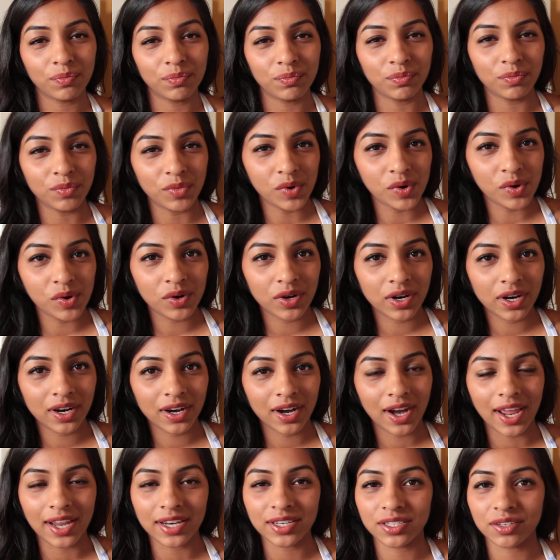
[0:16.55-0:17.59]
more
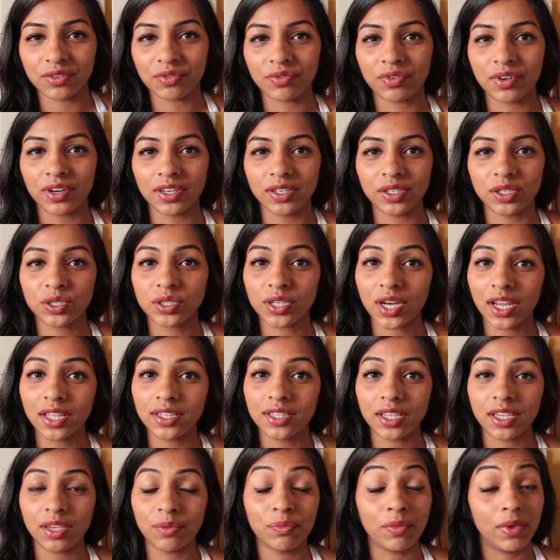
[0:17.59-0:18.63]
and different shades
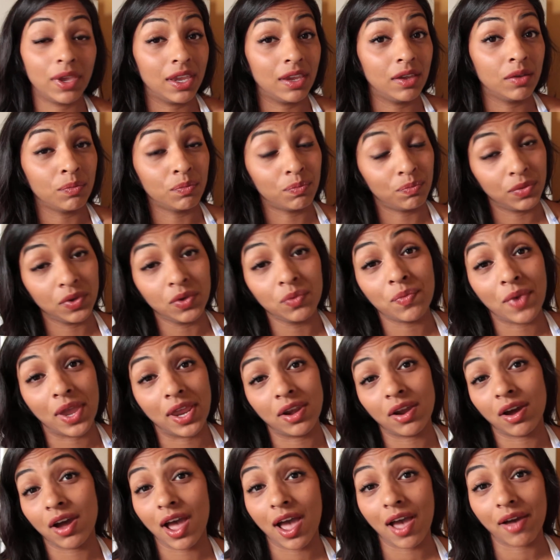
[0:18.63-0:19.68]
that you may
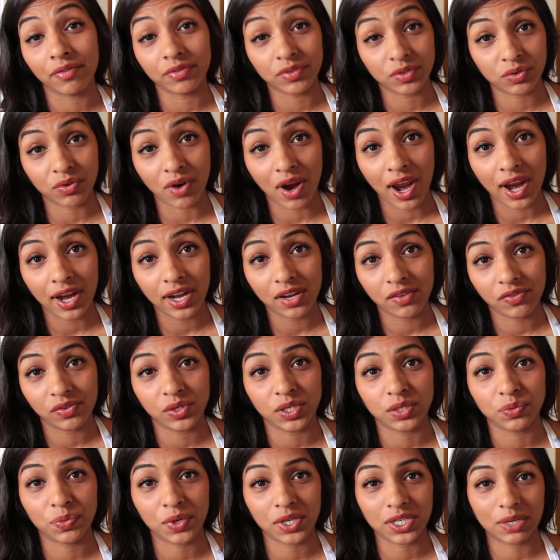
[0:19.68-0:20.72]
not have tried if you
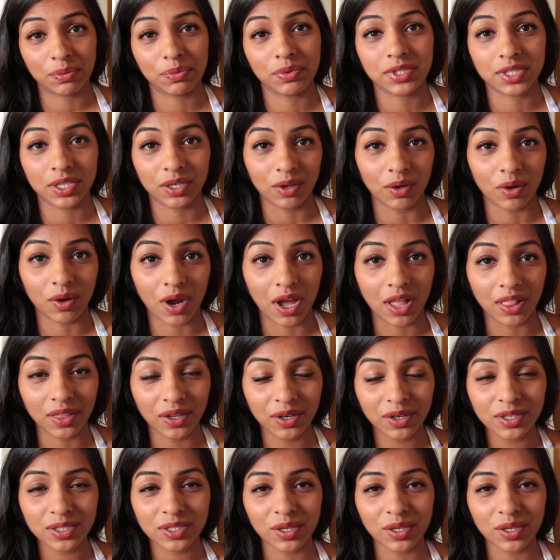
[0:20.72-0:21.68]
just picked up a single color.